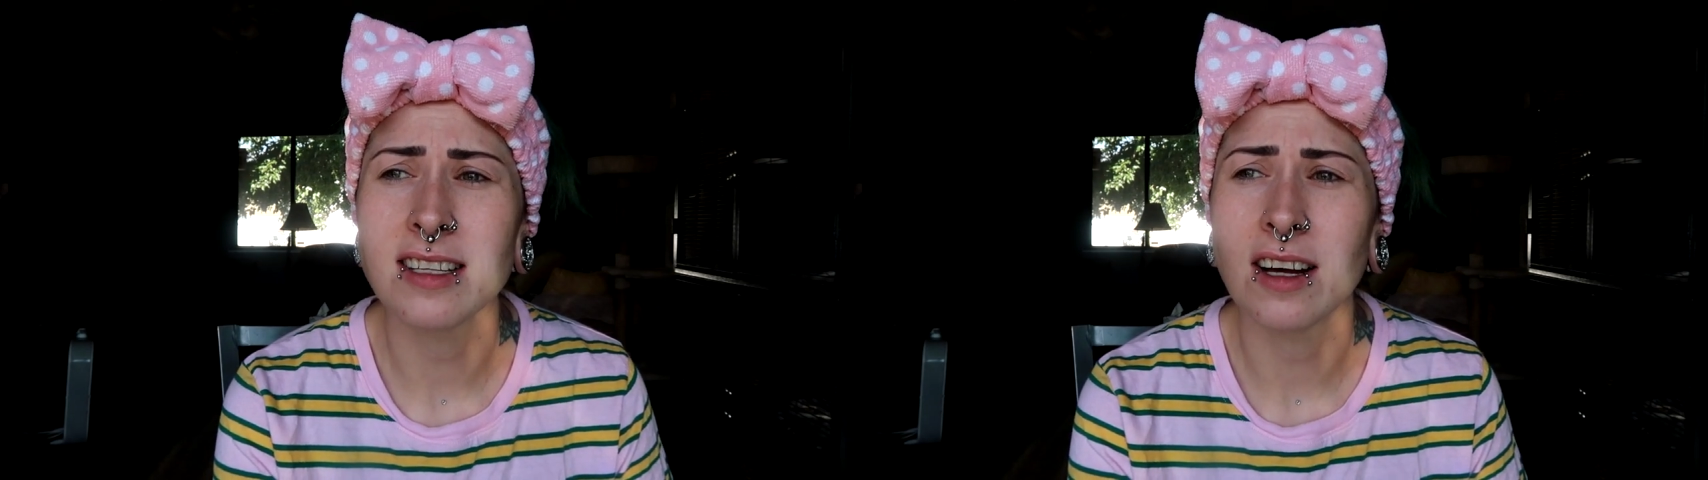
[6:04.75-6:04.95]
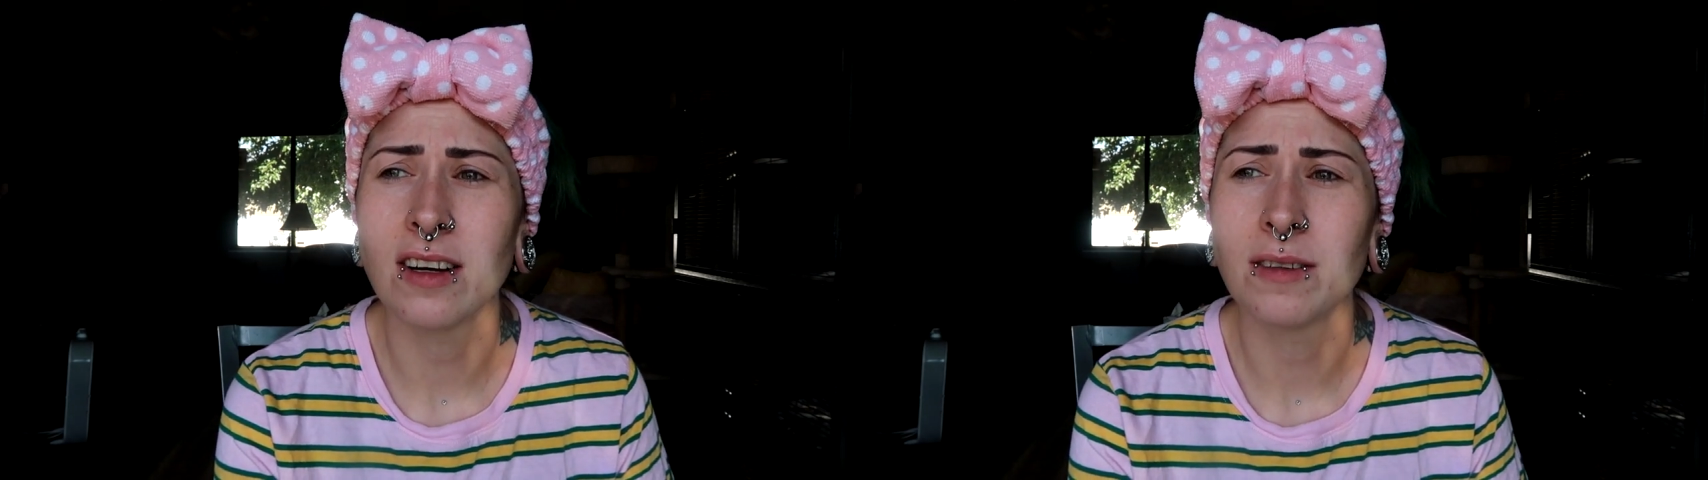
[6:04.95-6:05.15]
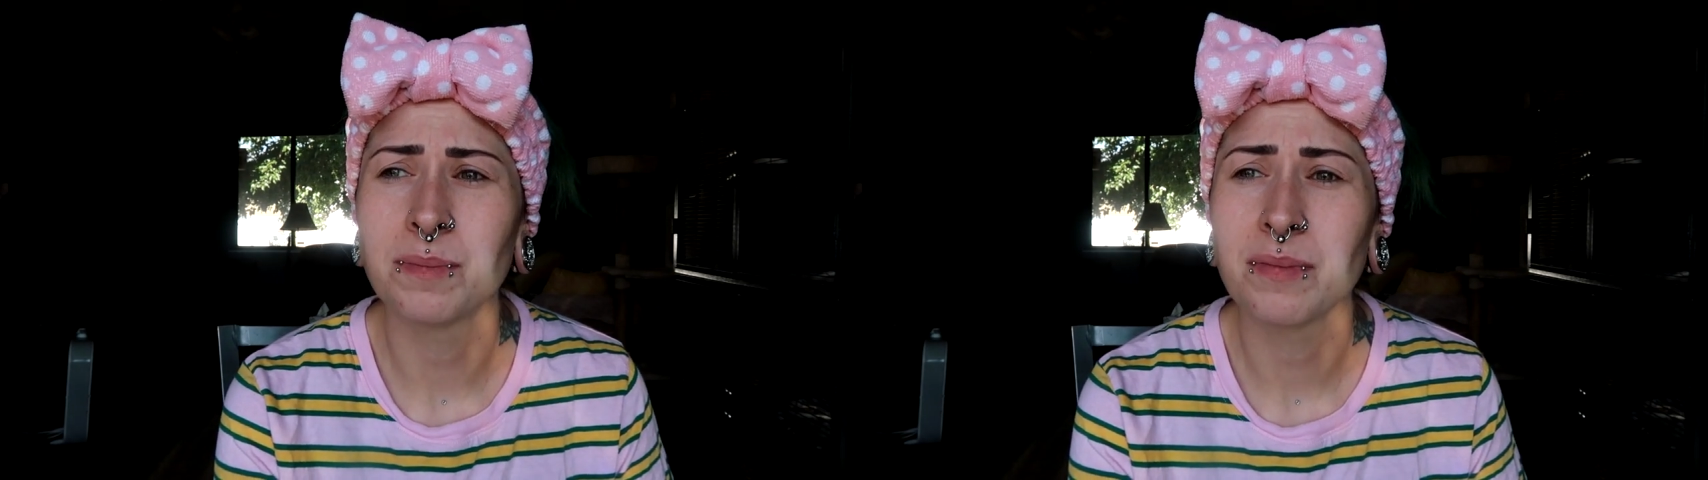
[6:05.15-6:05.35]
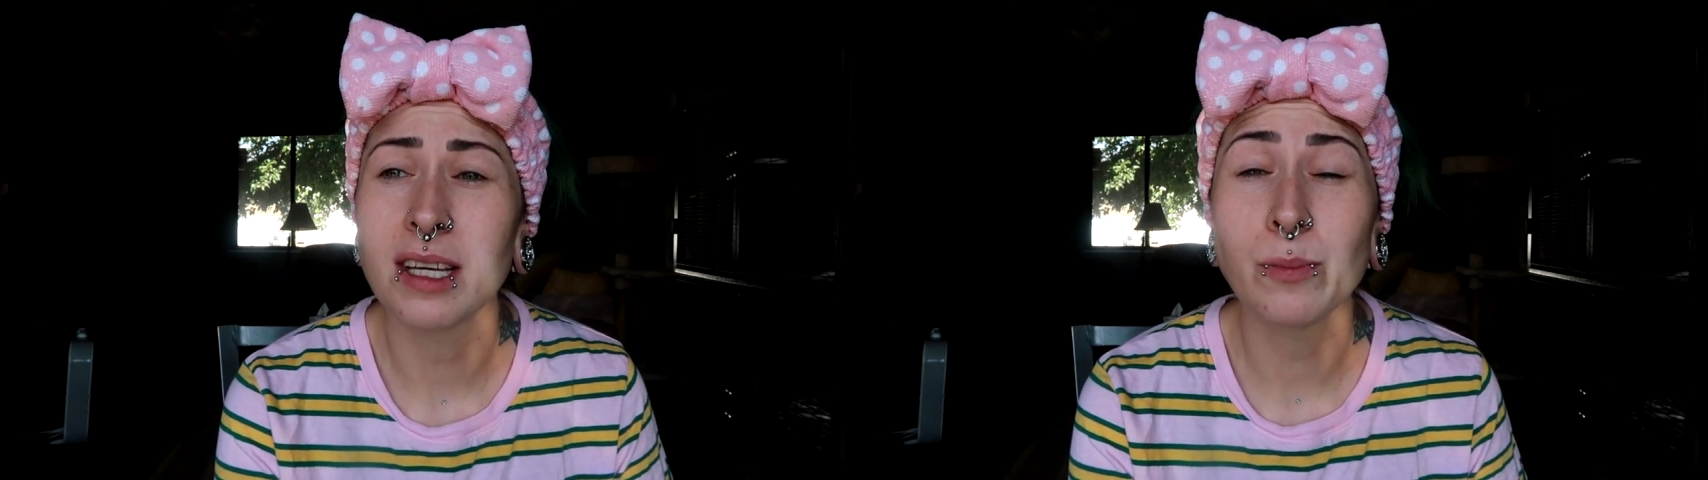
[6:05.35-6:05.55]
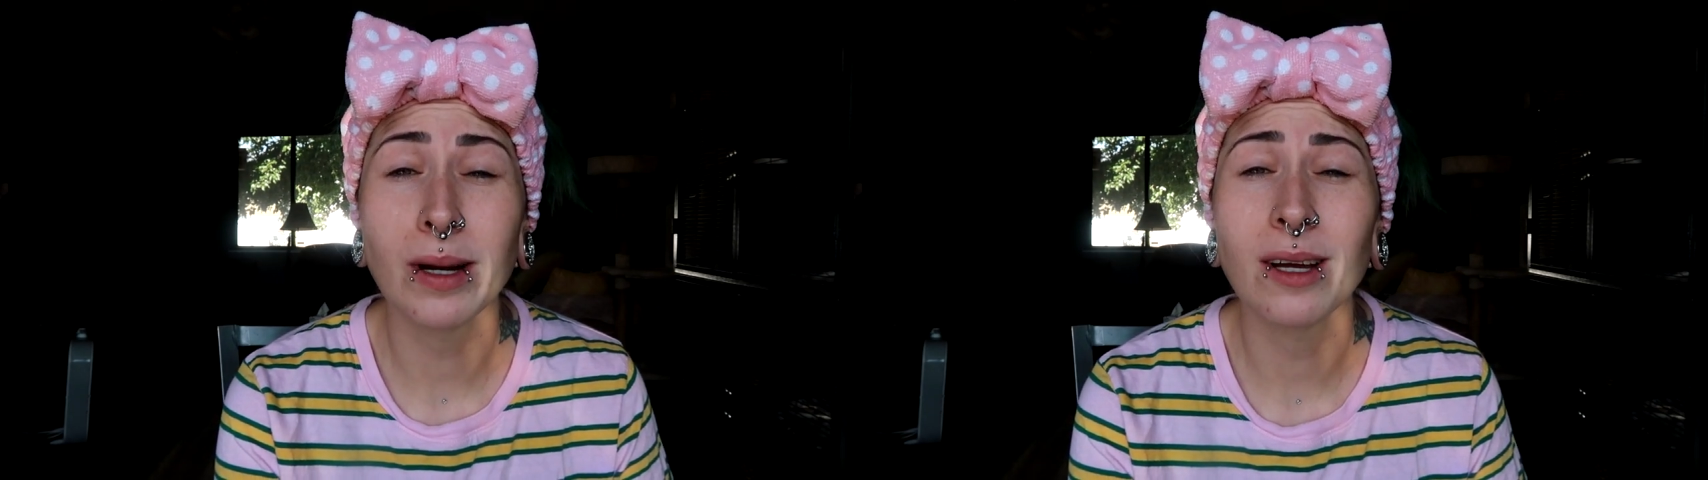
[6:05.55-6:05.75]
So
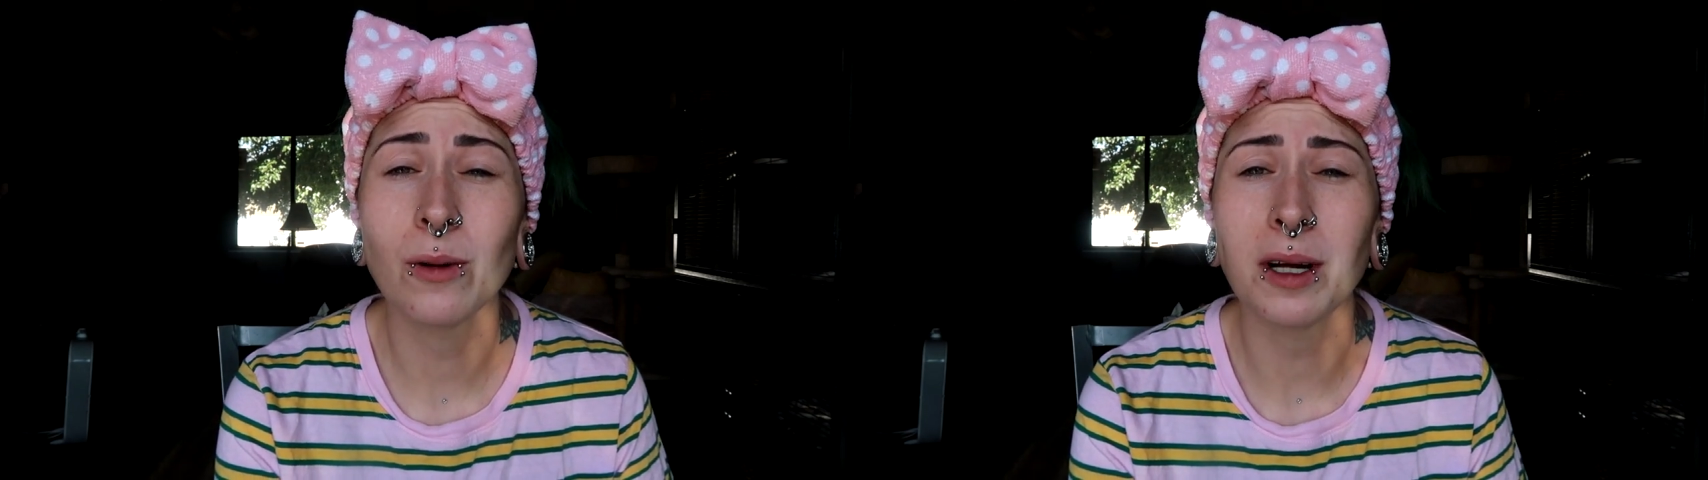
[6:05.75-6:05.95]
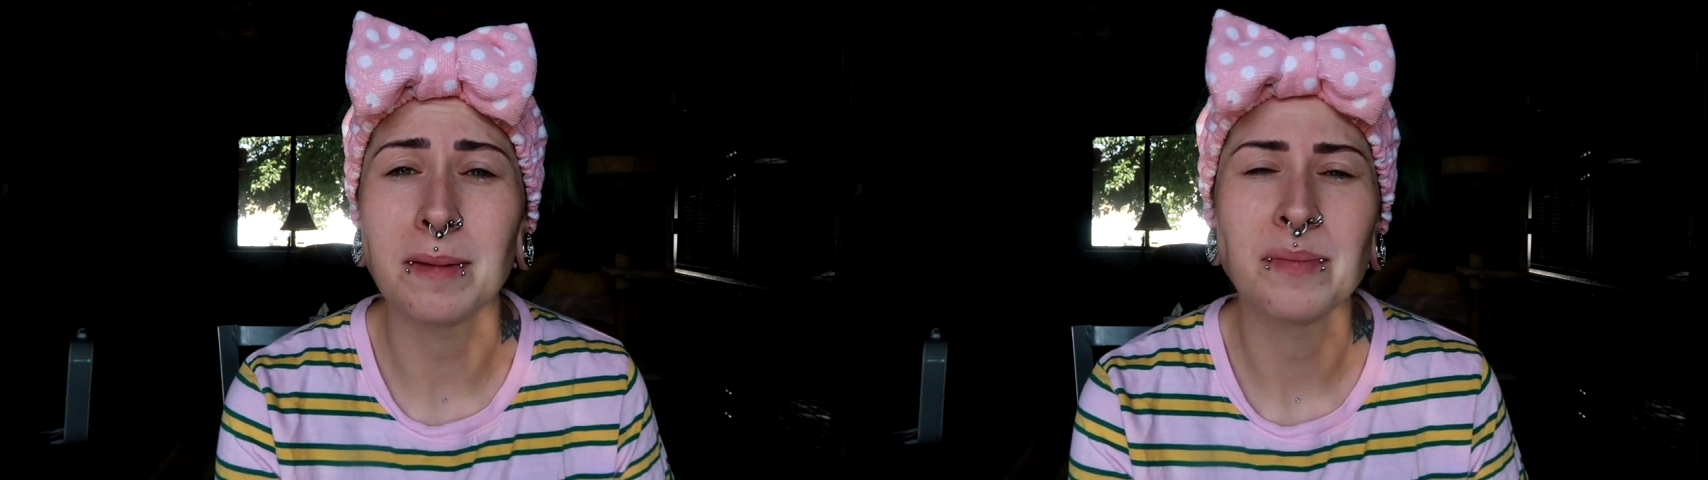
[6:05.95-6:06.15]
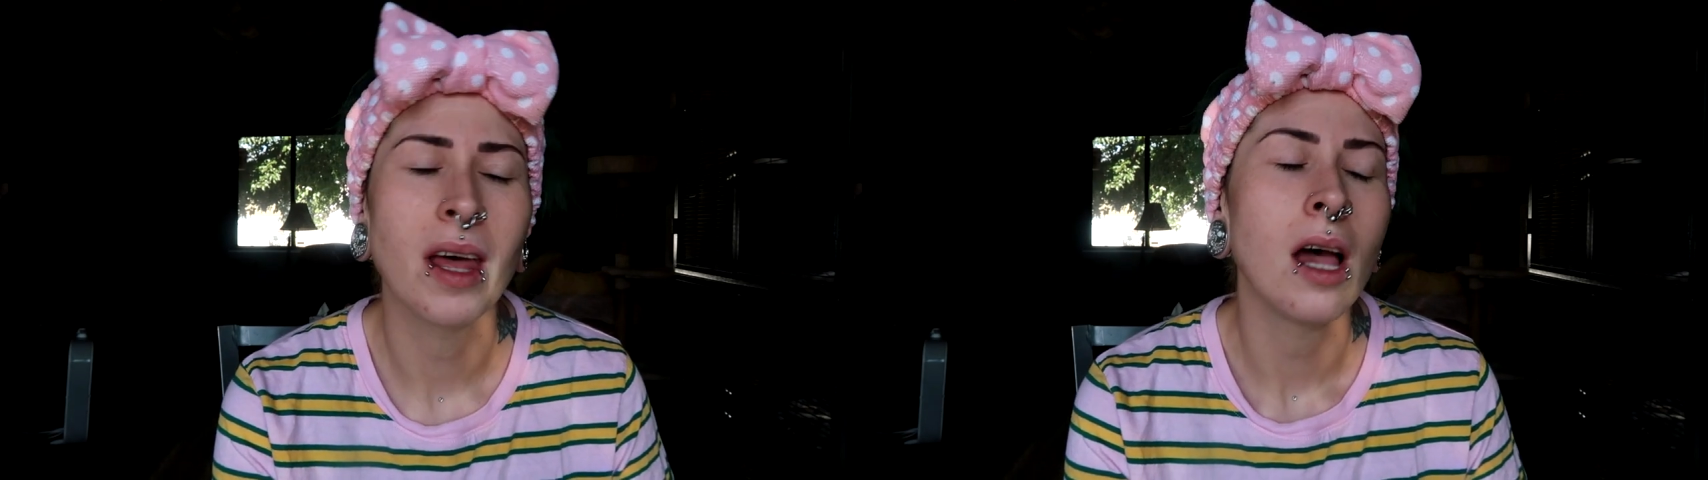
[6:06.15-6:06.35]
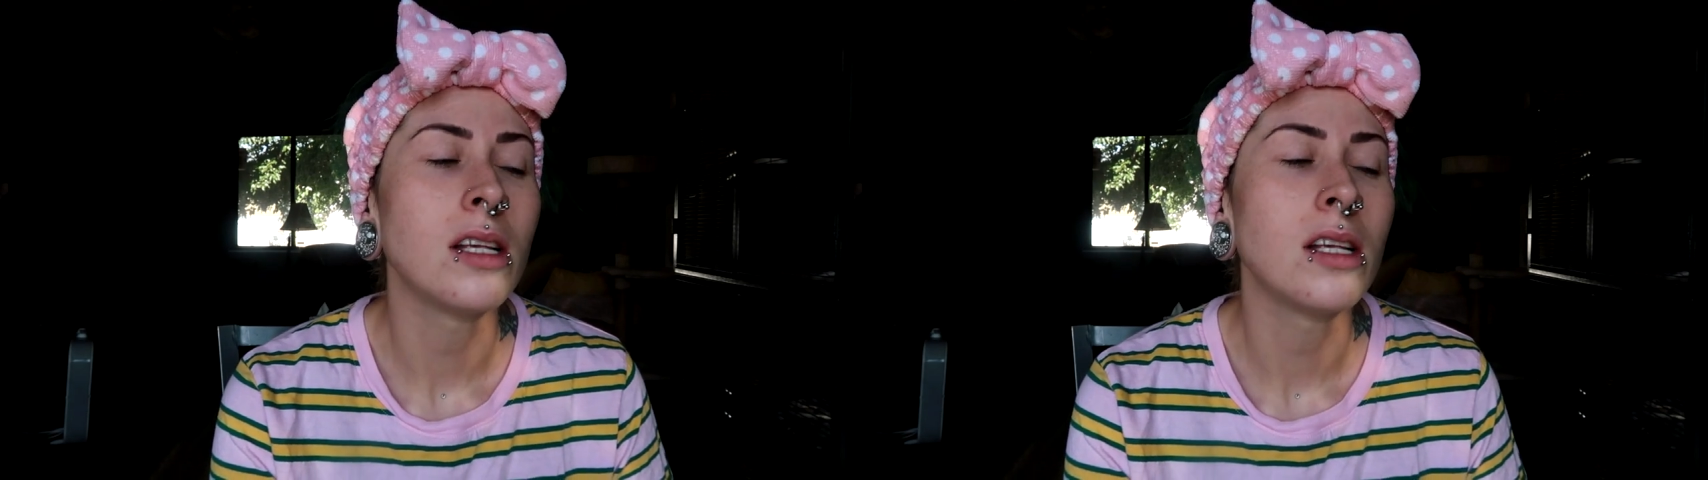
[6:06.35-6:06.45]
he's pretty cool.